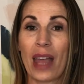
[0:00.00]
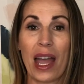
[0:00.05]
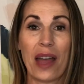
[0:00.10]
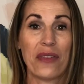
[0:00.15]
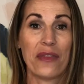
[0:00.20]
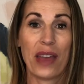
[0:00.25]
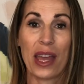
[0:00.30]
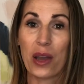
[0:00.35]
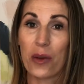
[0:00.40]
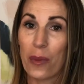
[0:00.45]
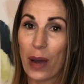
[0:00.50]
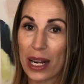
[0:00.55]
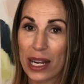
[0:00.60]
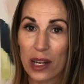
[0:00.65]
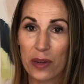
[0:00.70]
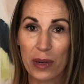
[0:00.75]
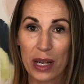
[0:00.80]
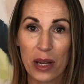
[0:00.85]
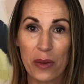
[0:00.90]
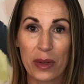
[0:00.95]
a fake
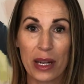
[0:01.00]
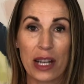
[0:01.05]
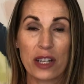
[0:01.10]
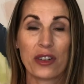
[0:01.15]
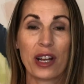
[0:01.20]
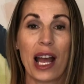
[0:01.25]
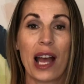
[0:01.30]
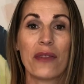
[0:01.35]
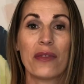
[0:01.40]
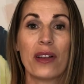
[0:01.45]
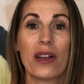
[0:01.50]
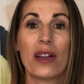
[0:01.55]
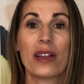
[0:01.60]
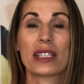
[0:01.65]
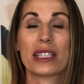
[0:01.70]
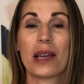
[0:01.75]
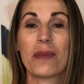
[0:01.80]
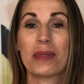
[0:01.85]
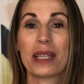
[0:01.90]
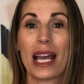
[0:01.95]
wedding ring when I travel.
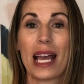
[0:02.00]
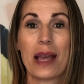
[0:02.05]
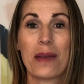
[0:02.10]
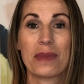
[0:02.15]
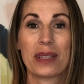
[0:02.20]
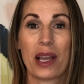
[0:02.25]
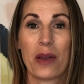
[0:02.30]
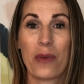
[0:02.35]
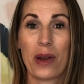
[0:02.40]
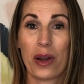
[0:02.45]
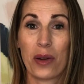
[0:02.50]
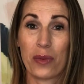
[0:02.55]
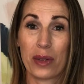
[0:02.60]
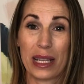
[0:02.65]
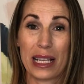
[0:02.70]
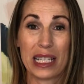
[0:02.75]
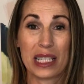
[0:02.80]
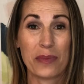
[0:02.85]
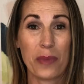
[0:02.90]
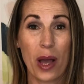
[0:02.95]
Sometimes I wear a
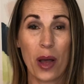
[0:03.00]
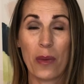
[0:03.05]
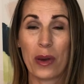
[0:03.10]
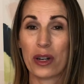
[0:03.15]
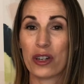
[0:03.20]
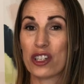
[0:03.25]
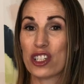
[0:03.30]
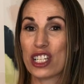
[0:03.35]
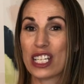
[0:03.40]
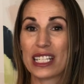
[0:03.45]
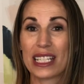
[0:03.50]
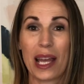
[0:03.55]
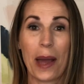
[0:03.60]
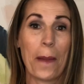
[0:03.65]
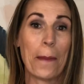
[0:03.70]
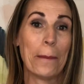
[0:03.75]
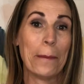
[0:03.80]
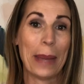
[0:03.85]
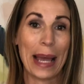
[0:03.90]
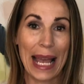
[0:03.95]
really small one or just
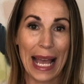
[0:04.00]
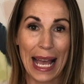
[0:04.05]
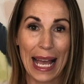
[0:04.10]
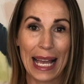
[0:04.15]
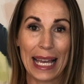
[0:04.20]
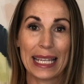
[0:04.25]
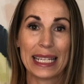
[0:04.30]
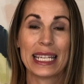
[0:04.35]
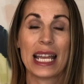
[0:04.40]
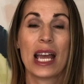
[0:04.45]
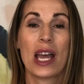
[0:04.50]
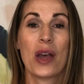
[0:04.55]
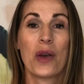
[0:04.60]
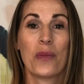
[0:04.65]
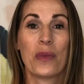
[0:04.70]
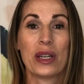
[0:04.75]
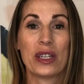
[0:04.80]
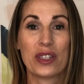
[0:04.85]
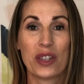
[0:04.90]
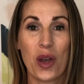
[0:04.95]
a band.
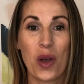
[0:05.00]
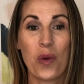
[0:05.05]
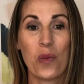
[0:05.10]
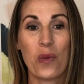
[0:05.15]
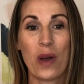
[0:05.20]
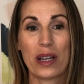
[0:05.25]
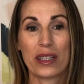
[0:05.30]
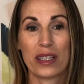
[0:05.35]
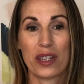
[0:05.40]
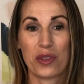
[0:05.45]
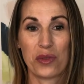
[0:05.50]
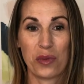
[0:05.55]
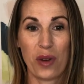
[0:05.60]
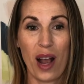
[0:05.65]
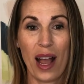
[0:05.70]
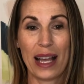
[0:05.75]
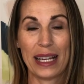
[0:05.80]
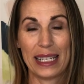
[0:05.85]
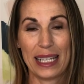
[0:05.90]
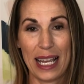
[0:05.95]
We don't want to
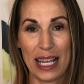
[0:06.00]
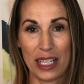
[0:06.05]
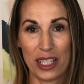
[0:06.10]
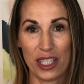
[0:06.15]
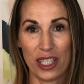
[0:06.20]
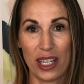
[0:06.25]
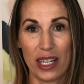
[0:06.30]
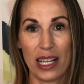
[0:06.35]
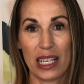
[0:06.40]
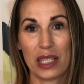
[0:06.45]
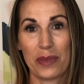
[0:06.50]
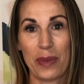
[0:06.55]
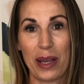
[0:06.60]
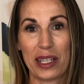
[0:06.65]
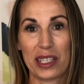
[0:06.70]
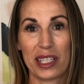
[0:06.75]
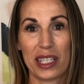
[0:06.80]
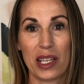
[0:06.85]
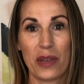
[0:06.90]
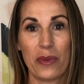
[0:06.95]
draw attention,
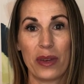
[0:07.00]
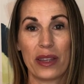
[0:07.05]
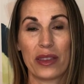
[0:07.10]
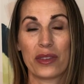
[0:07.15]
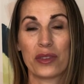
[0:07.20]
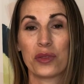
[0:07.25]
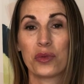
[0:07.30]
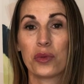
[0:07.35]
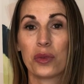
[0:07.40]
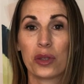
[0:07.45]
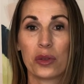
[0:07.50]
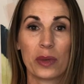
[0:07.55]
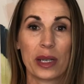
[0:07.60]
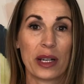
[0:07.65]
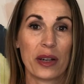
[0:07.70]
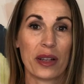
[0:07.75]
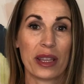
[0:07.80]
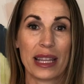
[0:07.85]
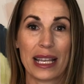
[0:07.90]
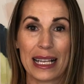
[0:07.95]
especially with
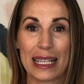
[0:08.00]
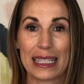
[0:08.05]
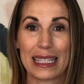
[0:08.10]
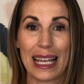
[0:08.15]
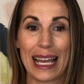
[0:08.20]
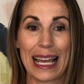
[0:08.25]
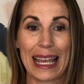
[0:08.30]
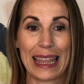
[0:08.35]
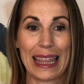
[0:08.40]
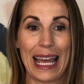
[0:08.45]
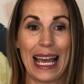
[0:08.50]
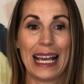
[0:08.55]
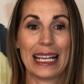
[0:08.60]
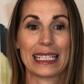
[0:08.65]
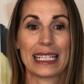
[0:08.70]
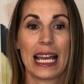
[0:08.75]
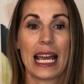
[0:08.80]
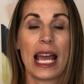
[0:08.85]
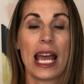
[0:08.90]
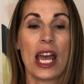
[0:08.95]
jewelry or things like
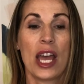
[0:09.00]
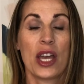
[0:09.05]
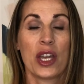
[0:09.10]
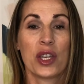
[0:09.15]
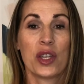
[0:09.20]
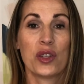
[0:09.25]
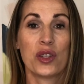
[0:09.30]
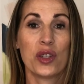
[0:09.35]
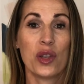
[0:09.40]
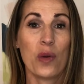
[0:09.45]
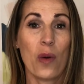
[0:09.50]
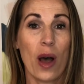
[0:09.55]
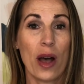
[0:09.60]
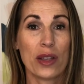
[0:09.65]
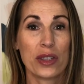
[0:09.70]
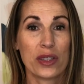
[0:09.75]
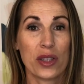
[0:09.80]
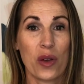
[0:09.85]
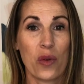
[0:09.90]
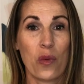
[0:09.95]
that. You do
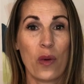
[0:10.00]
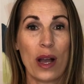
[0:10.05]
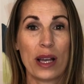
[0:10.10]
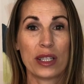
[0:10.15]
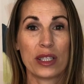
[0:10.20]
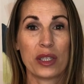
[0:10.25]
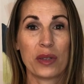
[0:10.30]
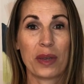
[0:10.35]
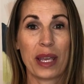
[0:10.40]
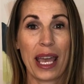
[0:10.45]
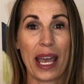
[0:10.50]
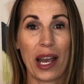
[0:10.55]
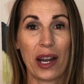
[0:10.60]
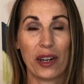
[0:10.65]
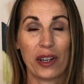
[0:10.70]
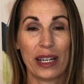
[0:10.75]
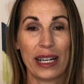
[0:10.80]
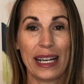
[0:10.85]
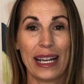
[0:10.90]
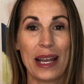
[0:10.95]
also want to
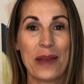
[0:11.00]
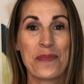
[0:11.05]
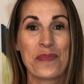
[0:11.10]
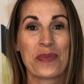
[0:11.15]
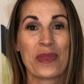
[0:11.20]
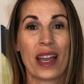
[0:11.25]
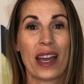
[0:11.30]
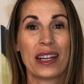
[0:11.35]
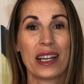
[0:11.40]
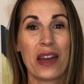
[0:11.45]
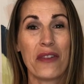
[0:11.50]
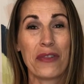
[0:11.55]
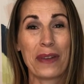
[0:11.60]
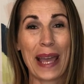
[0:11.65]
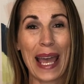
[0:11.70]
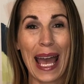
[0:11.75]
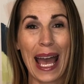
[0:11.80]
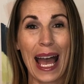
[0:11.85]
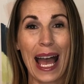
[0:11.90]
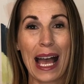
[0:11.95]
carry enough
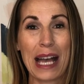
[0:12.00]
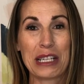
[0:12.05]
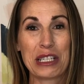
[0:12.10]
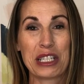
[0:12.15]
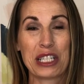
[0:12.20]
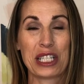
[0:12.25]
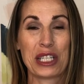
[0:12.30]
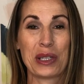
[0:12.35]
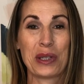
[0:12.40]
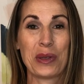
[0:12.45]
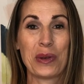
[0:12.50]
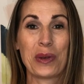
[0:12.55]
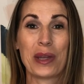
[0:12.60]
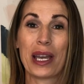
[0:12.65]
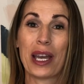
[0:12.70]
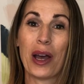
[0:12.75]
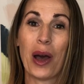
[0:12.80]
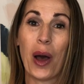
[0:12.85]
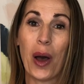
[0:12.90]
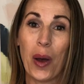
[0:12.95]
cash to
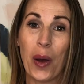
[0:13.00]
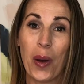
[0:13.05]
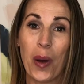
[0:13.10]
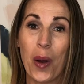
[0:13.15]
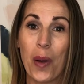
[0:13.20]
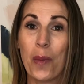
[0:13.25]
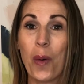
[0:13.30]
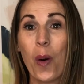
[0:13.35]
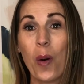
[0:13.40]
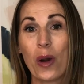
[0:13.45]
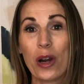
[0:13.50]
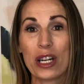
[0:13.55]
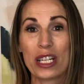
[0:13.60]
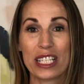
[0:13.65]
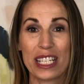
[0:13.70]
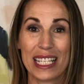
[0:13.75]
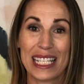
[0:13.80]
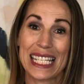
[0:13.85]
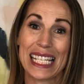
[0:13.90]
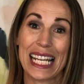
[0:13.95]
get home or
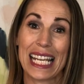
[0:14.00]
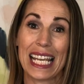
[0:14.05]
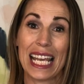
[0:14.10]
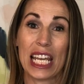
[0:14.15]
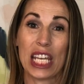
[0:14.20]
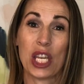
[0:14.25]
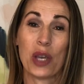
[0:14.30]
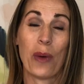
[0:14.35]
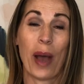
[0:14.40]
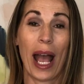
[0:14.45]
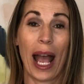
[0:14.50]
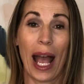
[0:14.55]
just to get you